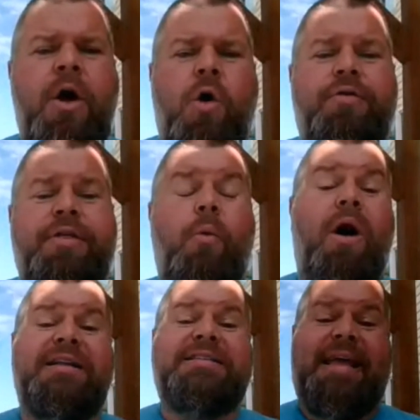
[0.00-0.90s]
or they
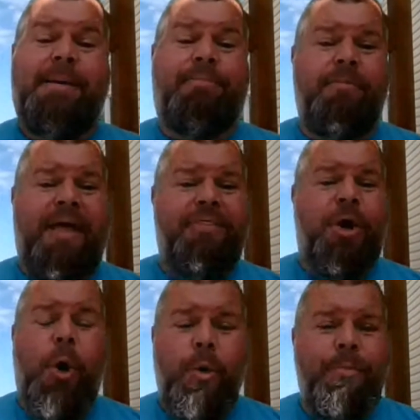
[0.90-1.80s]
wanted to implement their
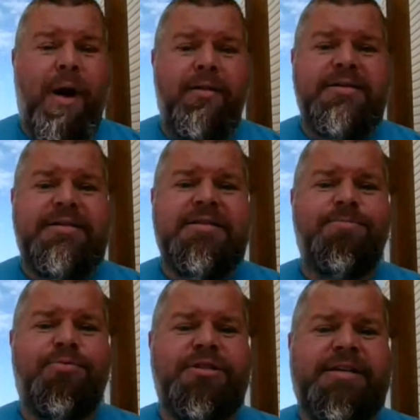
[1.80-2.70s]
own policies and
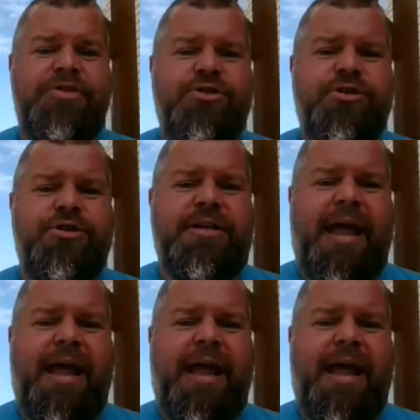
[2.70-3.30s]
procedures,